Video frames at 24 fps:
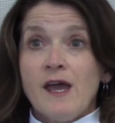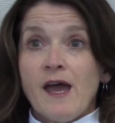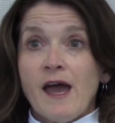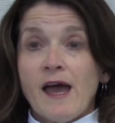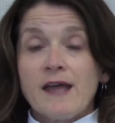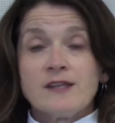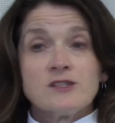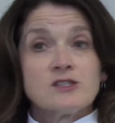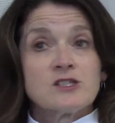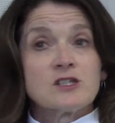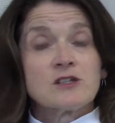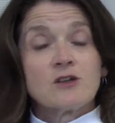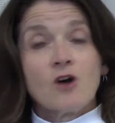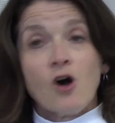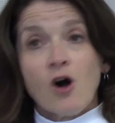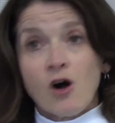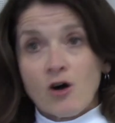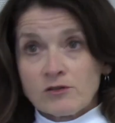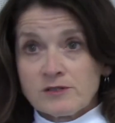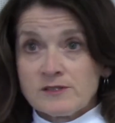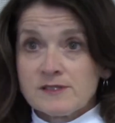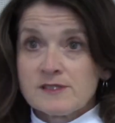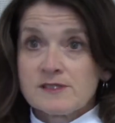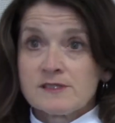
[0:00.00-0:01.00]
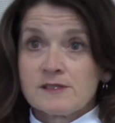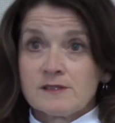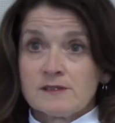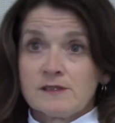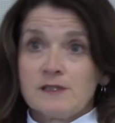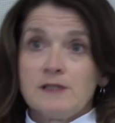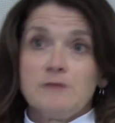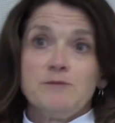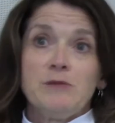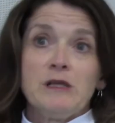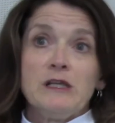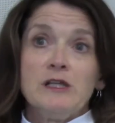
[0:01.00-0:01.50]
and to
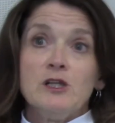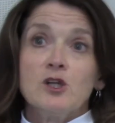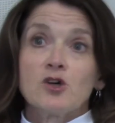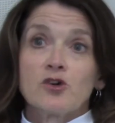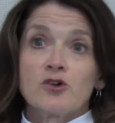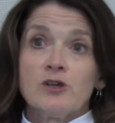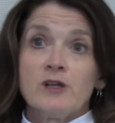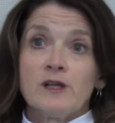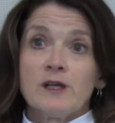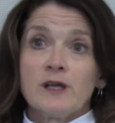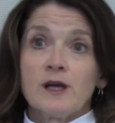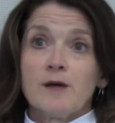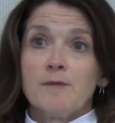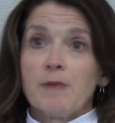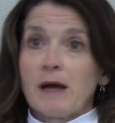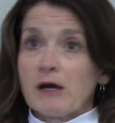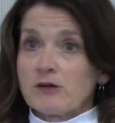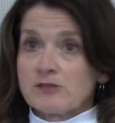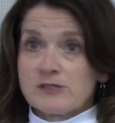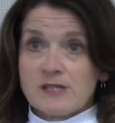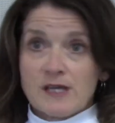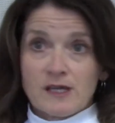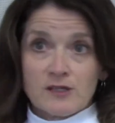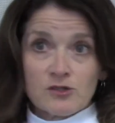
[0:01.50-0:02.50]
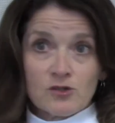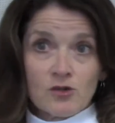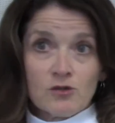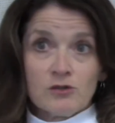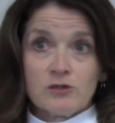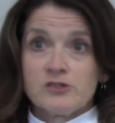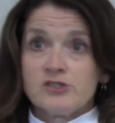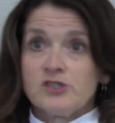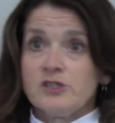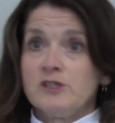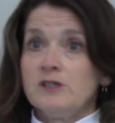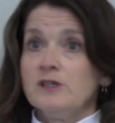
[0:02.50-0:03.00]
constantly be learning about
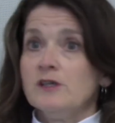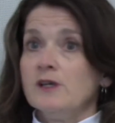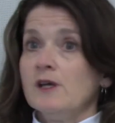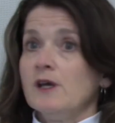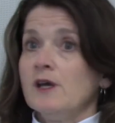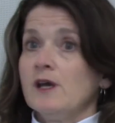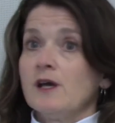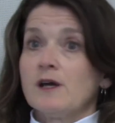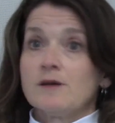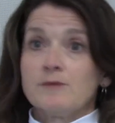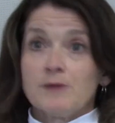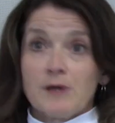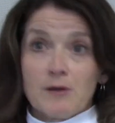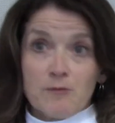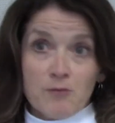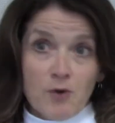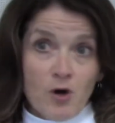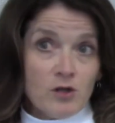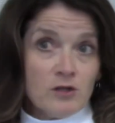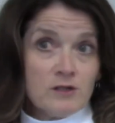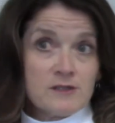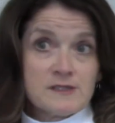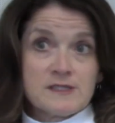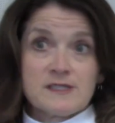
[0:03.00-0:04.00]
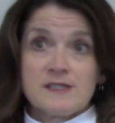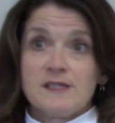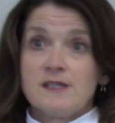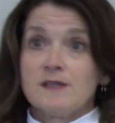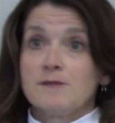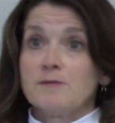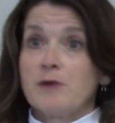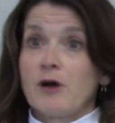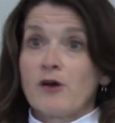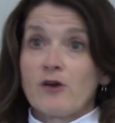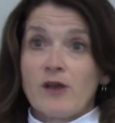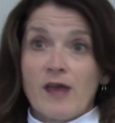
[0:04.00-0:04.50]
technology, about policy,
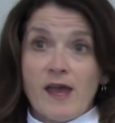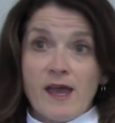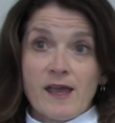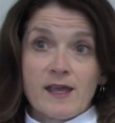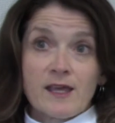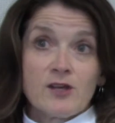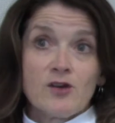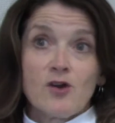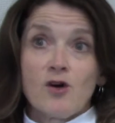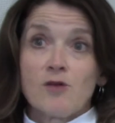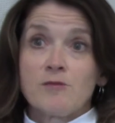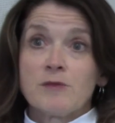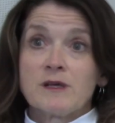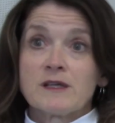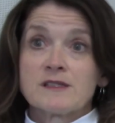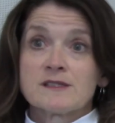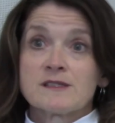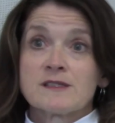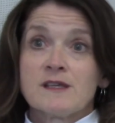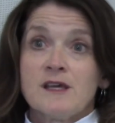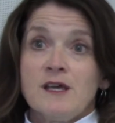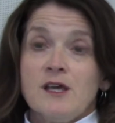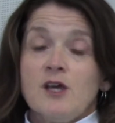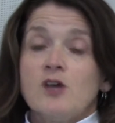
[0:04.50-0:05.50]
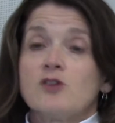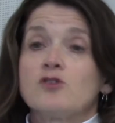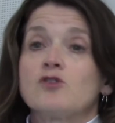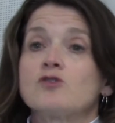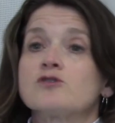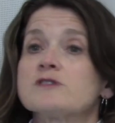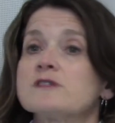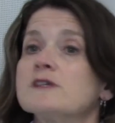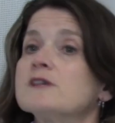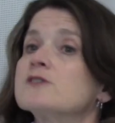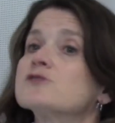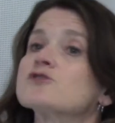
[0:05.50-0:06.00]
about economics. Those
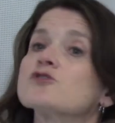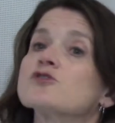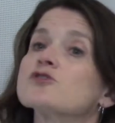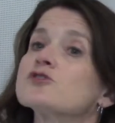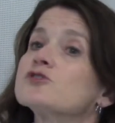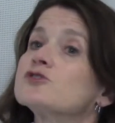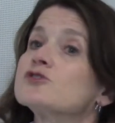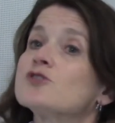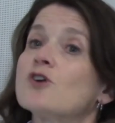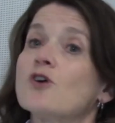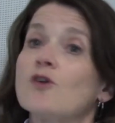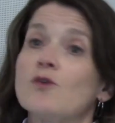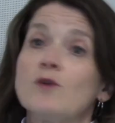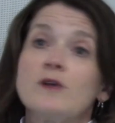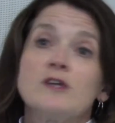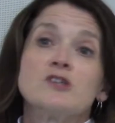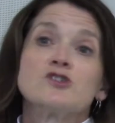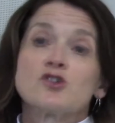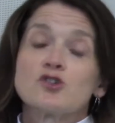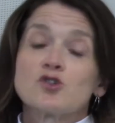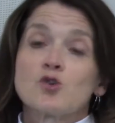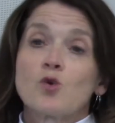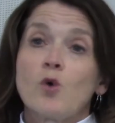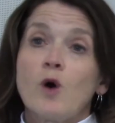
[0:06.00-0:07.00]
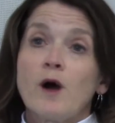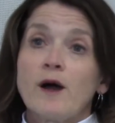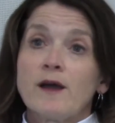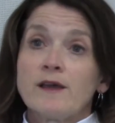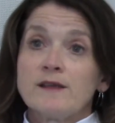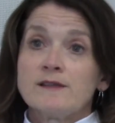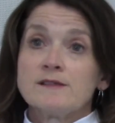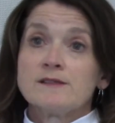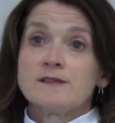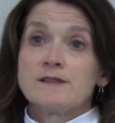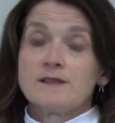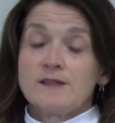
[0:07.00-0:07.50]
things are so
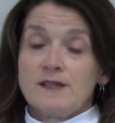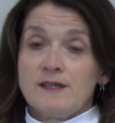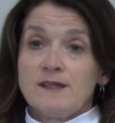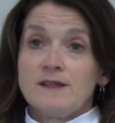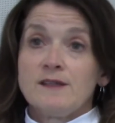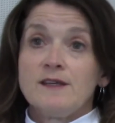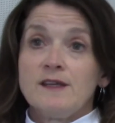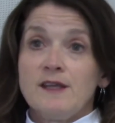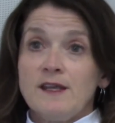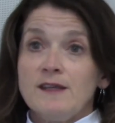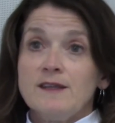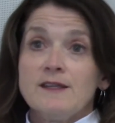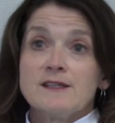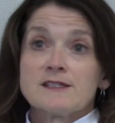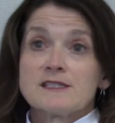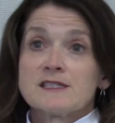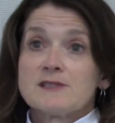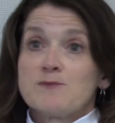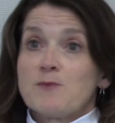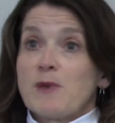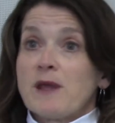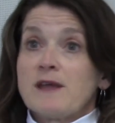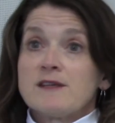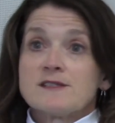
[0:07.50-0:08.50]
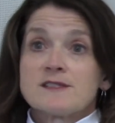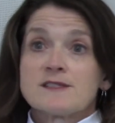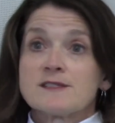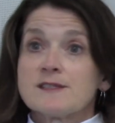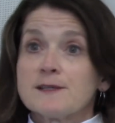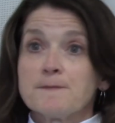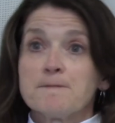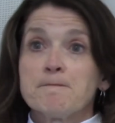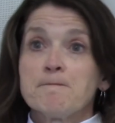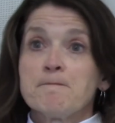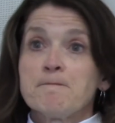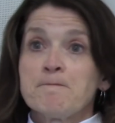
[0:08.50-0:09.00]
intertwined in this space
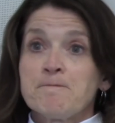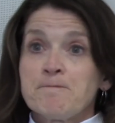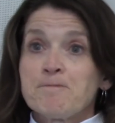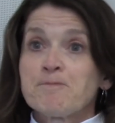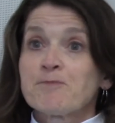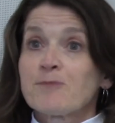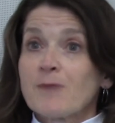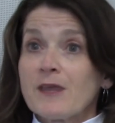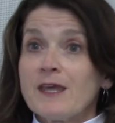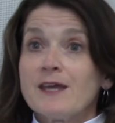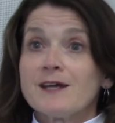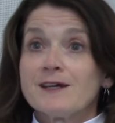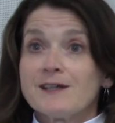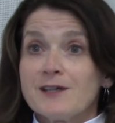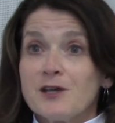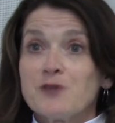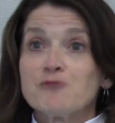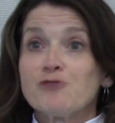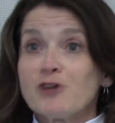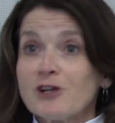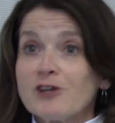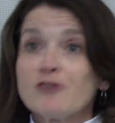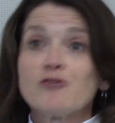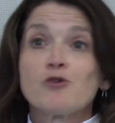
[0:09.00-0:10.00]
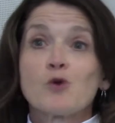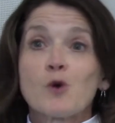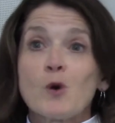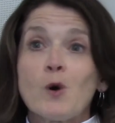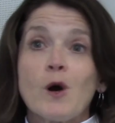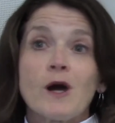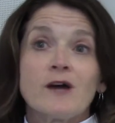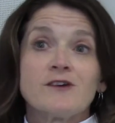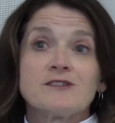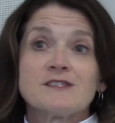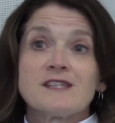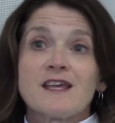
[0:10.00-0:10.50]
that it really
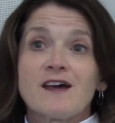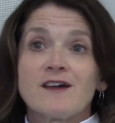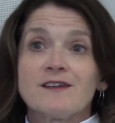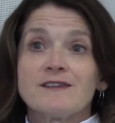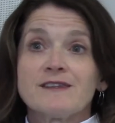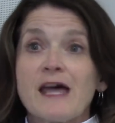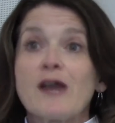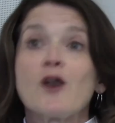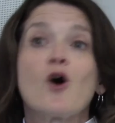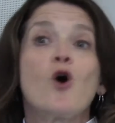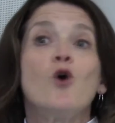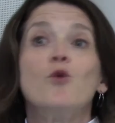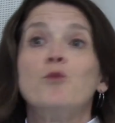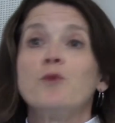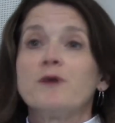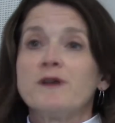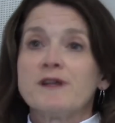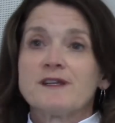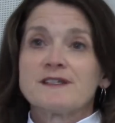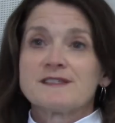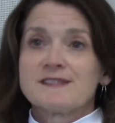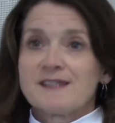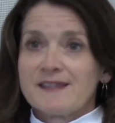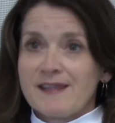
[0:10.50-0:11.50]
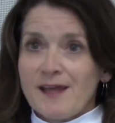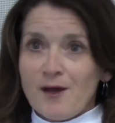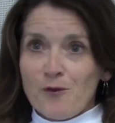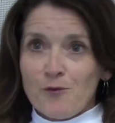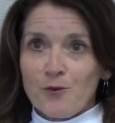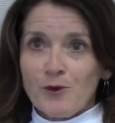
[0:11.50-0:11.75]
requires that openness and that